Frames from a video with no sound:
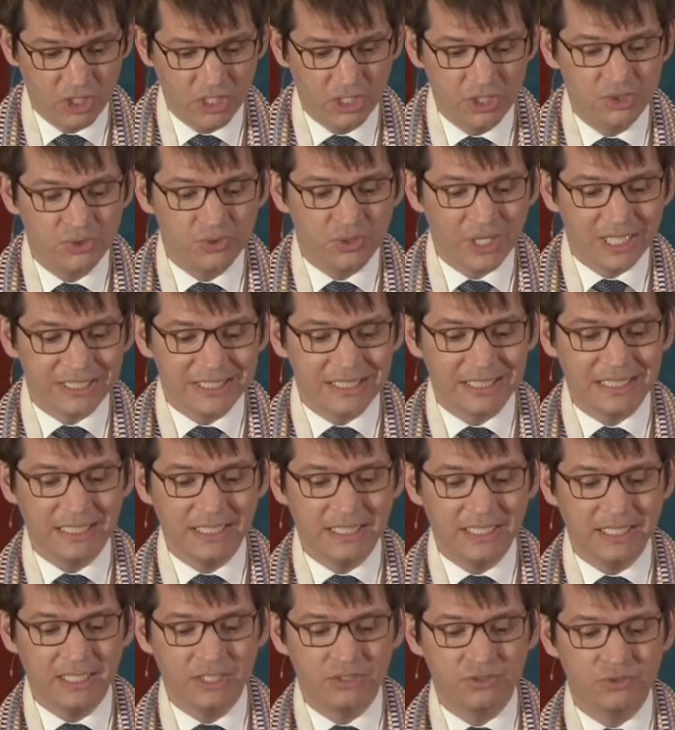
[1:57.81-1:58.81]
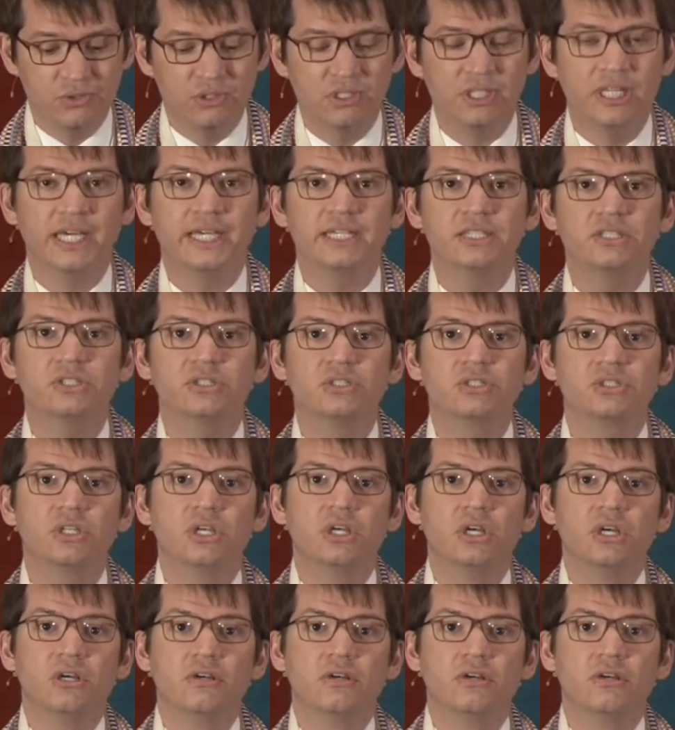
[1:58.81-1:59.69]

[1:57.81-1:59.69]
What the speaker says: addressing the Israelites